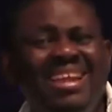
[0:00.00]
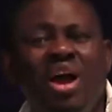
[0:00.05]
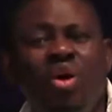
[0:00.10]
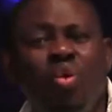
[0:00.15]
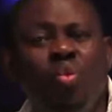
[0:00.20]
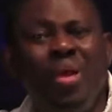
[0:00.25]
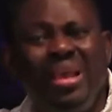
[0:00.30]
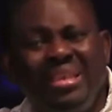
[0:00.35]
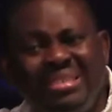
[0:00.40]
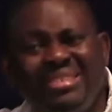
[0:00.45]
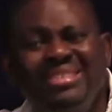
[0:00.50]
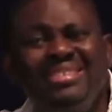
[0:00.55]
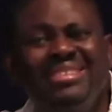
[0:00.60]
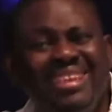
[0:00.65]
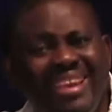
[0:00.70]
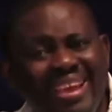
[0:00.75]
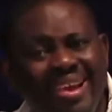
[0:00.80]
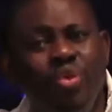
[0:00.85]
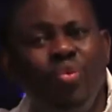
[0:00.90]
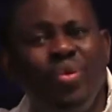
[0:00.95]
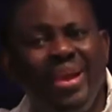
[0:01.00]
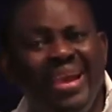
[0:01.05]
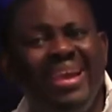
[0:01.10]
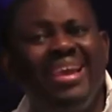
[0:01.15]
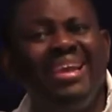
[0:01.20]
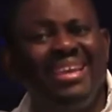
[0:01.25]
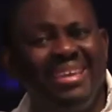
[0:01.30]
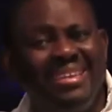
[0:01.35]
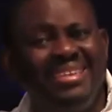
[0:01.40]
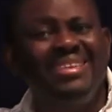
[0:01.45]
and wasting away
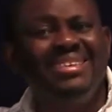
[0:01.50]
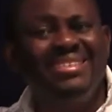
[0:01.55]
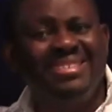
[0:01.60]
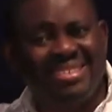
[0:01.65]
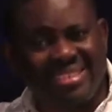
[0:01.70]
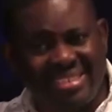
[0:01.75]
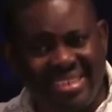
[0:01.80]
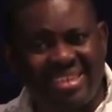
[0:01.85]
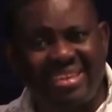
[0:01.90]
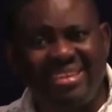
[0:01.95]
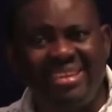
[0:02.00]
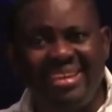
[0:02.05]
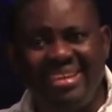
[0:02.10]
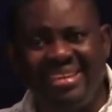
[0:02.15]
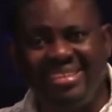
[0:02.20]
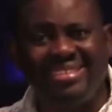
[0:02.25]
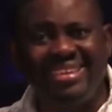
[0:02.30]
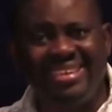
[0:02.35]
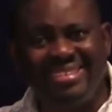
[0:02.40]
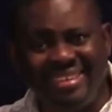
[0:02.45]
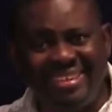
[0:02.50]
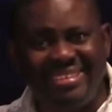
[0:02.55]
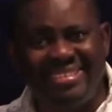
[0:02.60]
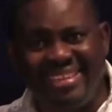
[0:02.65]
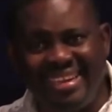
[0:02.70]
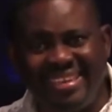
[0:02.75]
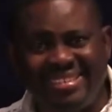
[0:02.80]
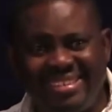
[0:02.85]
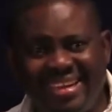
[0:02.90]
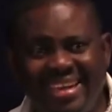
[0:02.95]
in his sickness in the
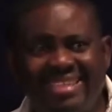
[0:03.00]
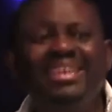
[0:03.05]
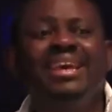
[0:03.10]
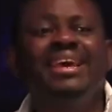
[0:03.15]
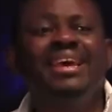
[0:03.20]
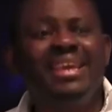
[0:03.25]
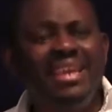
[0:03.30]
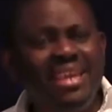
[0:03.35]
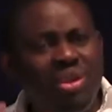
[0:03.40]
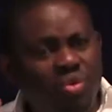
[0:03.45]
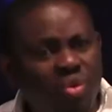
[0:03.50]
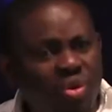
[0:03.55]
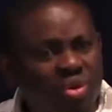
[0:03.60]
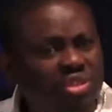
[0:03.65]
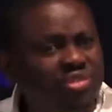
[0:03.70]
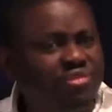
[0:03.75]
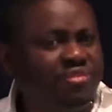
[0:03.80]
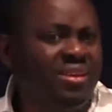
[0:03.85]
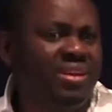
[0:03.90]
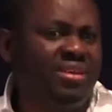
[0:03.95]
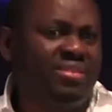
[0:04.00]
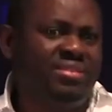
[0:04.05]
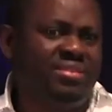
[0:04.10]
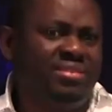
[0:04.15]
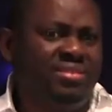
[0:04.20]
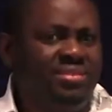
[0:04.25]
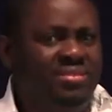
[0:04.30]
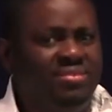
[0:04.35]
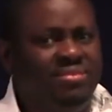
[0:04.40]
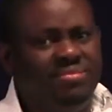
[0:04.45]
desert, he was
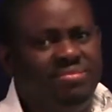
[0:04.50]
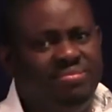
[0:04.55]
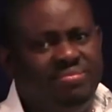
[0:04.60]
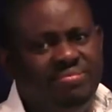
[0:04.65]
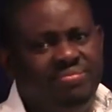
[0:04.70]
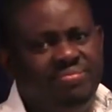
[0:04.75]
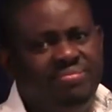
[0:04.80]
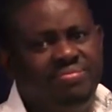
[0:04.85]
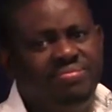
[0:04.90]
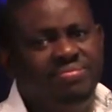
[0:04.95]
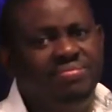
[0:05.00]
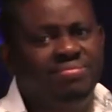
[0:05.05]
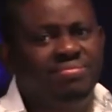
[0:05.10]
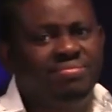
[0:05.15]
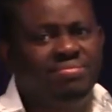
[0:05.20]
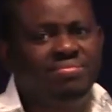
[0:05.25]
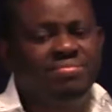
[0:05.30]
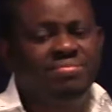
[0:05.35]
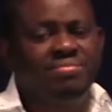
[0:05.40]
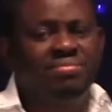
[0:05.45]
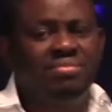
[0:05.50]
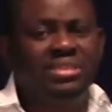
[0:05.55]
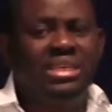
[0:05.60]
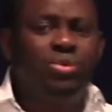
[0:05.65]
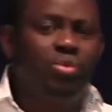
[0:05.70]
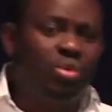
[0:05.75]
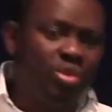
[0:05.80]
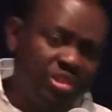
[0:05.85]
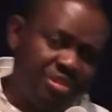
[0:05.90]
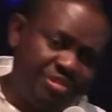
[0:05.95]
found.
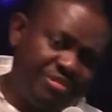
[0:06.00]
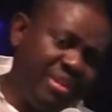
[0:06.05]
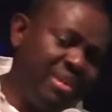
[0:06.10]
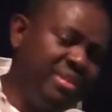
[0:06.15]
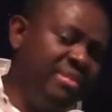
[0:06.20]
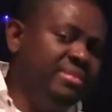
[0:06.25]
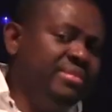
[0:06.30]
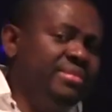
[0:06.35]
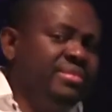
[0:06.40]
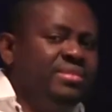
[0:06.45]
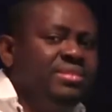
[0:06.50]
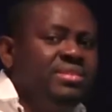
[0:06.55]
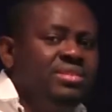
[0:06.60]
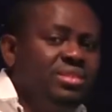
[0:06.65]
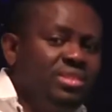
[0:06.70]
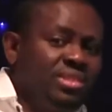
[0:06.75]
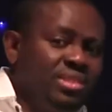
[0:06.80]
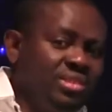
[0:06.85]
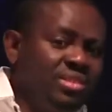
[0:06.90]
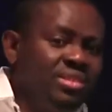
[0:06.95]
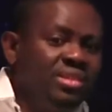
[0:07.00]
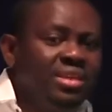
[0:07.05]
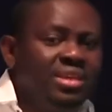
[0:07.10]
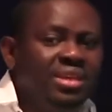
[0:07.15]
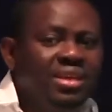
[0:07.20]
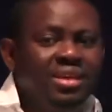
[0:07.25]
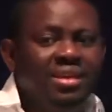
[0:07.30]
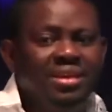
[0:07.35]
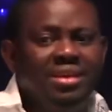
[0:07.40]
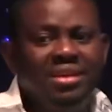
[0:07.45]
He was found.
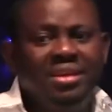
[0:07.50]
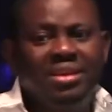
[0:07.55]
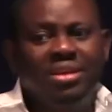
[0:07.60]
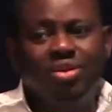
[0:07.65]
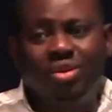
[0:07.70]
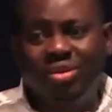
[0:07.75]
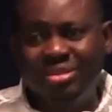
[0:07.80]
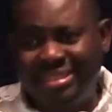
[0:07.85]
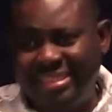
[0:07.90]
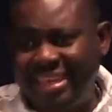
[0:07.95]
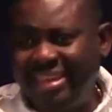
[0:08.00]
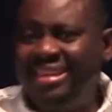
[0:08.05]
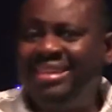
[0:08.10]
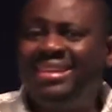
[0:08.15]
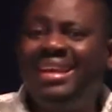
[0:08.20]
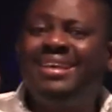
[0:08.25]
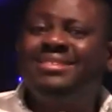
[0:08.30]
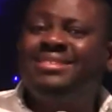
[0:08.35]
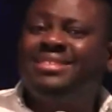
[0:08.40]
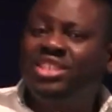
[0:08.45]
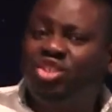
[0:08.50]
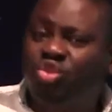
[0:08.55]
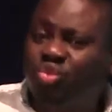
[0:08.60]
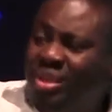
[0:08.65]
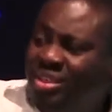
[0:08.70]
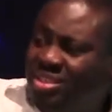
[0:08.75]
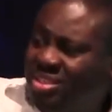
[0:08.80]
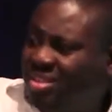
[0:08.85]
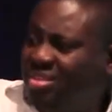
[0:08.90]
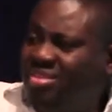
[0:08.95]
Concerning that
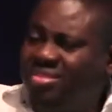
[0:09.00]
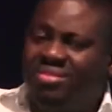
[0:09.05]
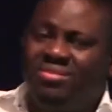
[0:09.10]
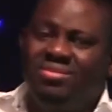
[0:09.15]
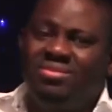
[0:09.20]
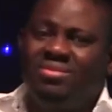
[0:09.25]
situation,